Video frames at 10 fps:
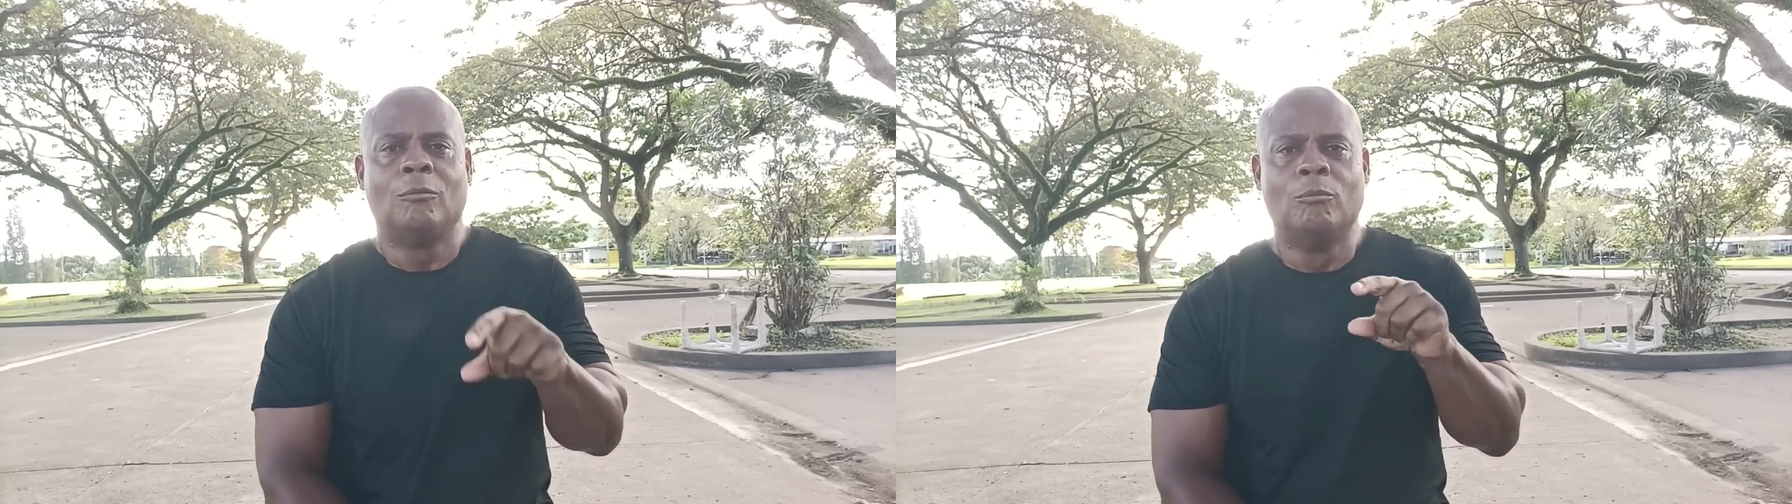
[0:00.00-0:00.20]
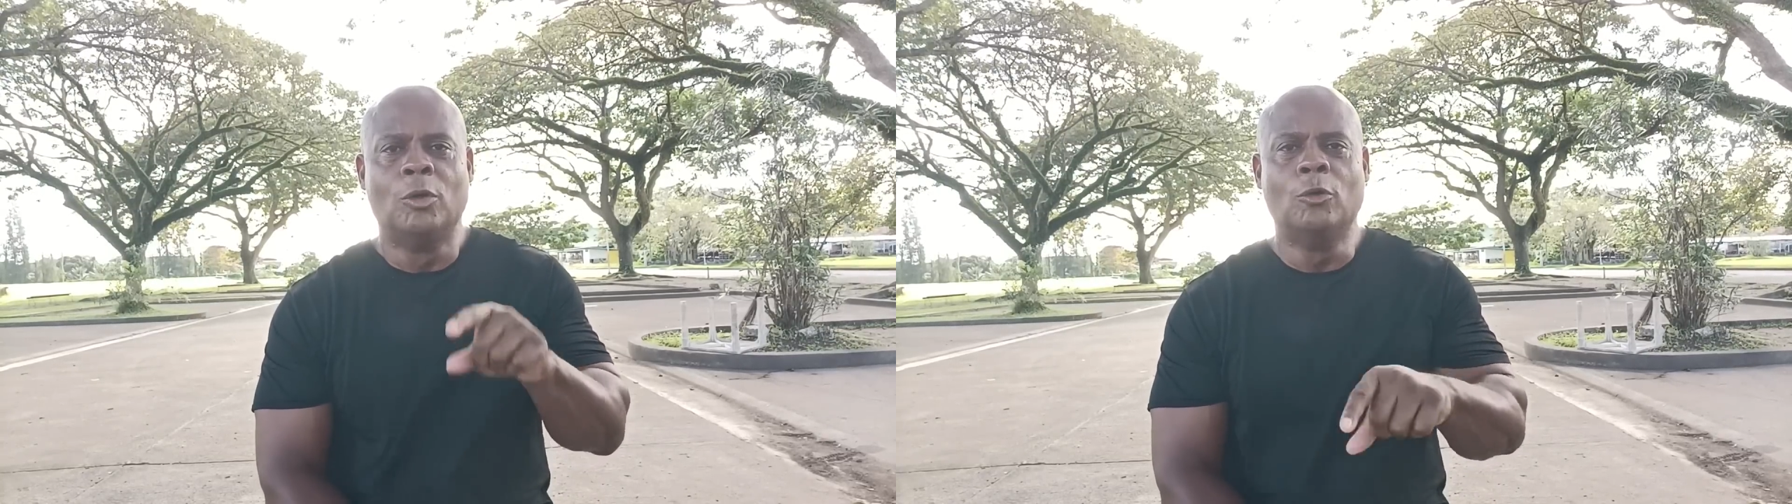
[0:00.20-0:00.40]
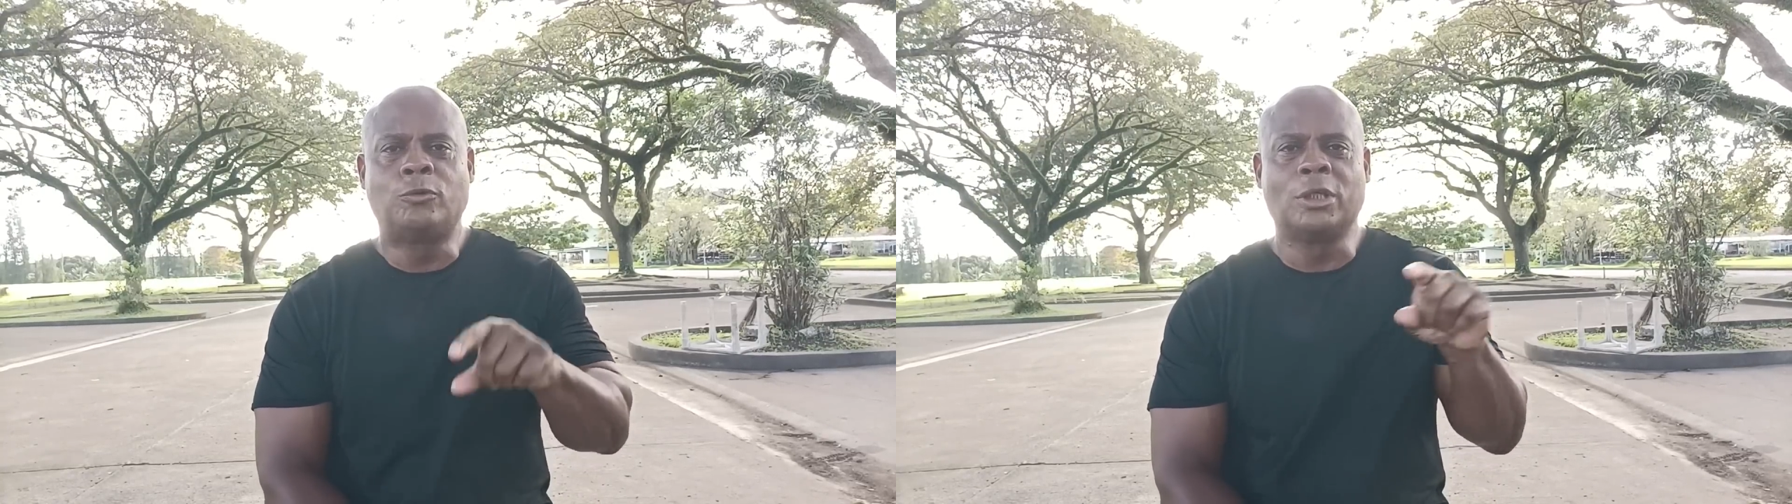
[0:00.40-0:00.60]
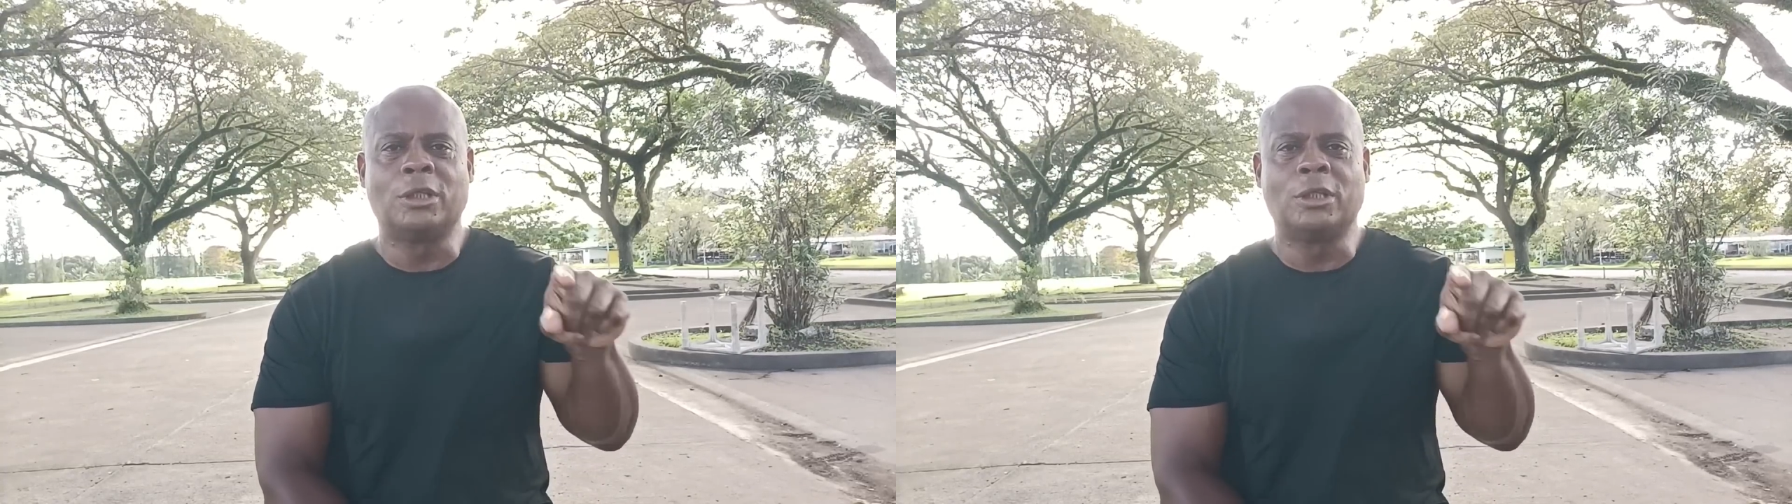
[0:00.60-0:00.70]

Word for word: moved